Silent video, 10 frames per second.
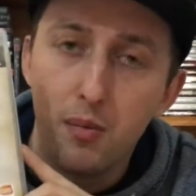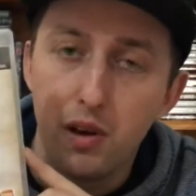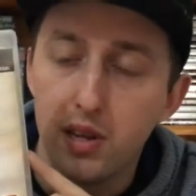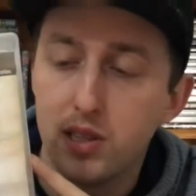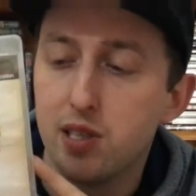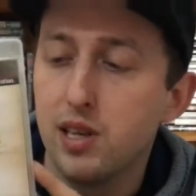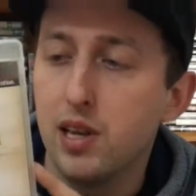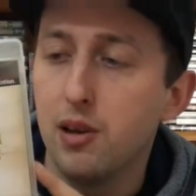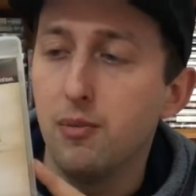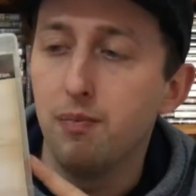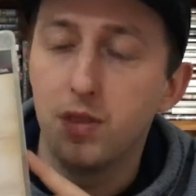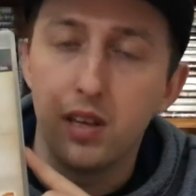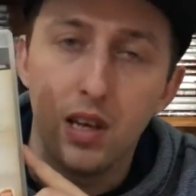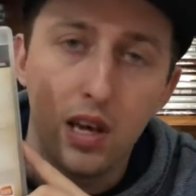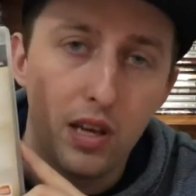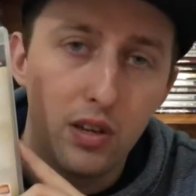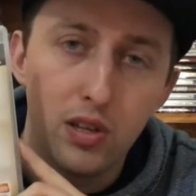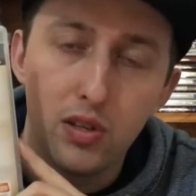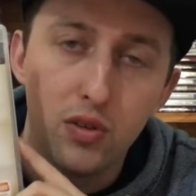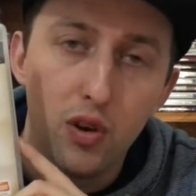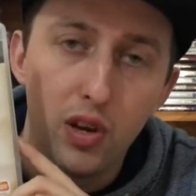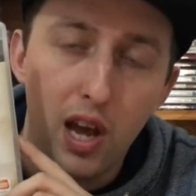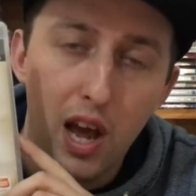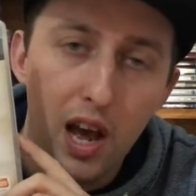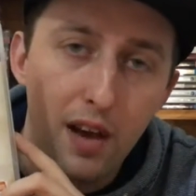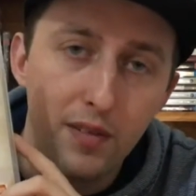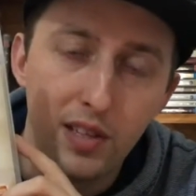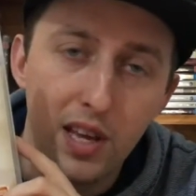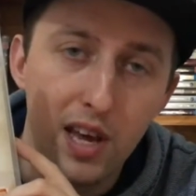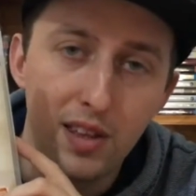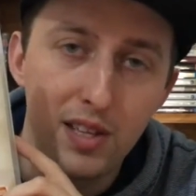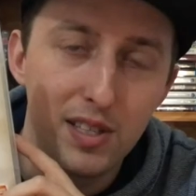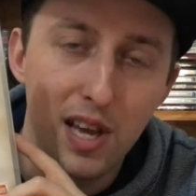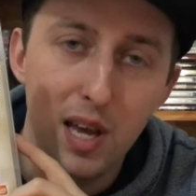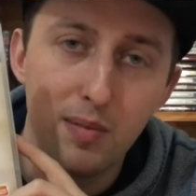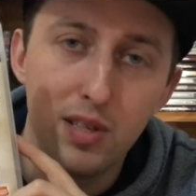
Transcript: But um, yeah, you just know you have to get this game.